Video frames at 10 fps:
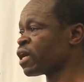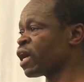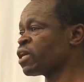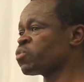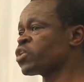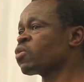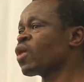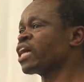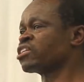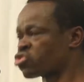And we
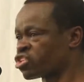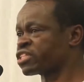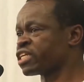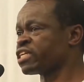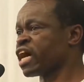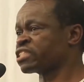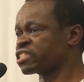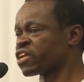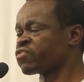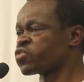were treated
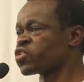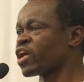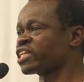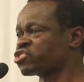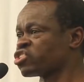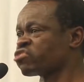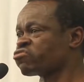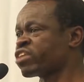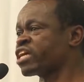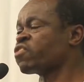as if we were
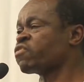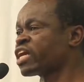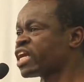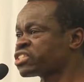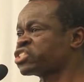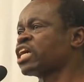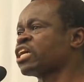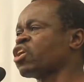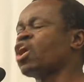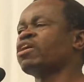children of a lesser
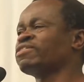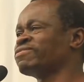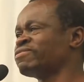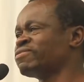God.